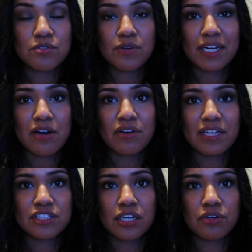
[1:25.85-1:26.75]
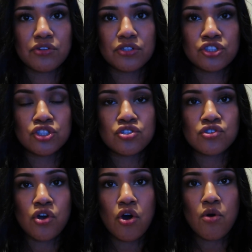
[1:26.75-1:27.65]
That I'm doing now on that it's channel, so they're
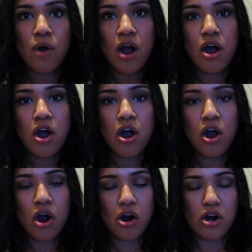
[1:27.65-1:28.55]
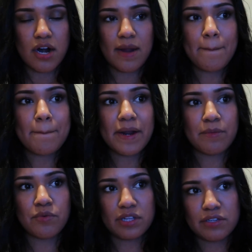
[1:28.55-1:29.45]
so hard, but
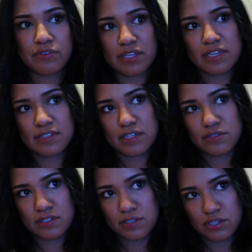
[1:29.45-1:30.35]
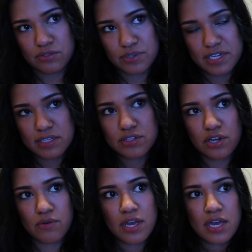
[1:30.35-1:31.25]
I'm really, really excited to continue doing it.
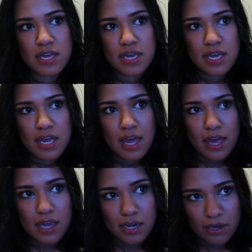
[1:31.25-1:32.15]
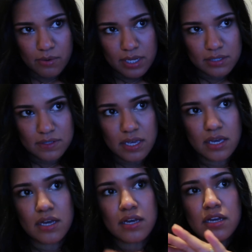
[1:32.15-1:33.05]
So anyways,
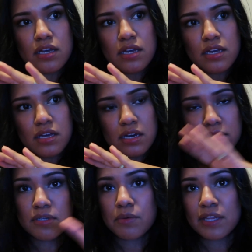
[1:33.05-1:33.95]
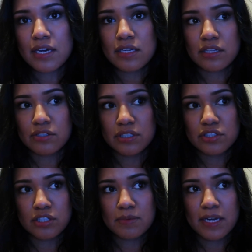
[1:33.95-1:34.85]
I'm done with that. It literally
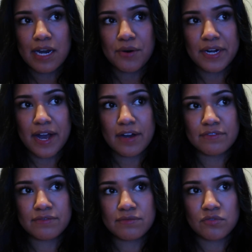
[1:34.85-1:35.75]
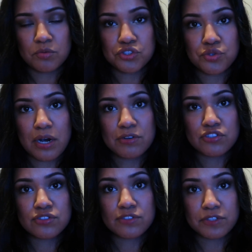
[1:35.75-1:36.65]
took me an hour and a half, almost 2
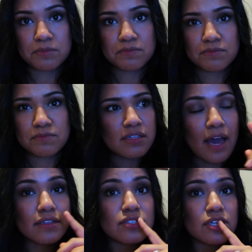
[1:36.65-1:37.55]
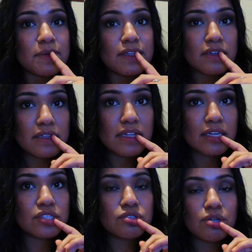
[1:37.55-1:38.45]
hours to film. Yeah, it took me literally
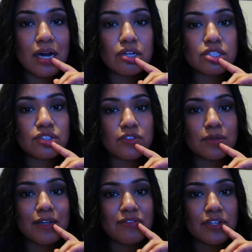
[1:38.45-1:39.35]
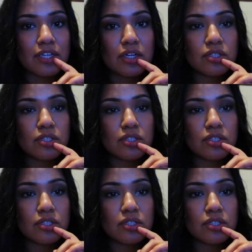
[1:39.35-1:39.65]
like 2 hours to film that video.